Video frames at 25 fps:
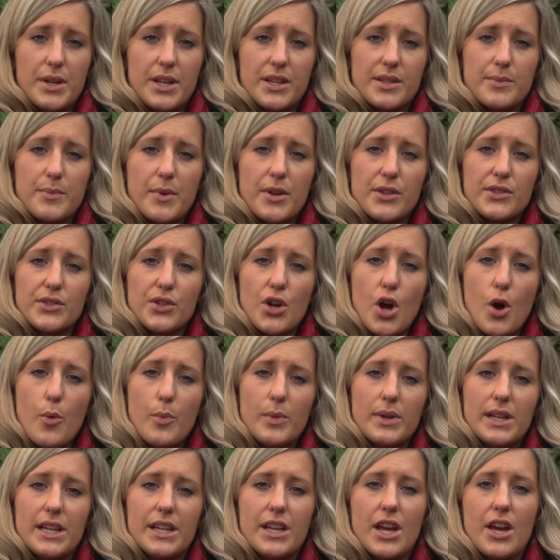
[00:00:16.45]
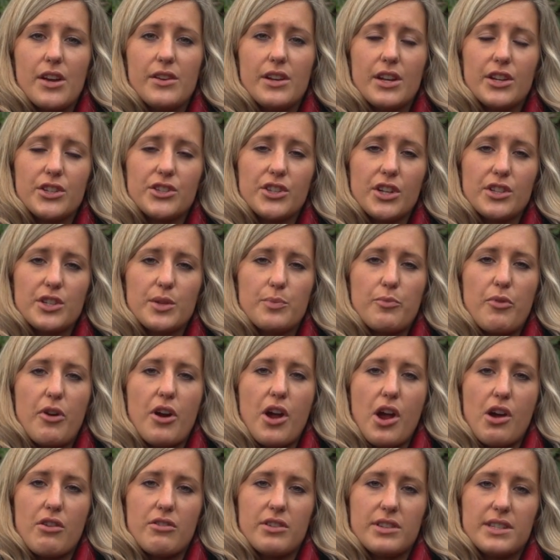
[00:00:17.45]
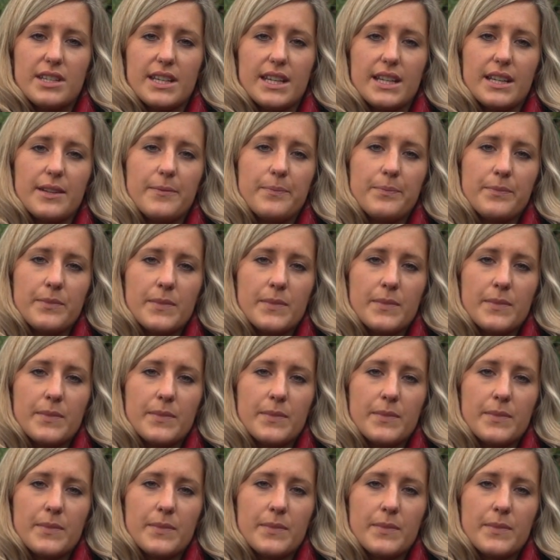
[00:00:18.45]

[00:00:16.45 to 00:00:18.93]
but it's most commonly known as shutter priority.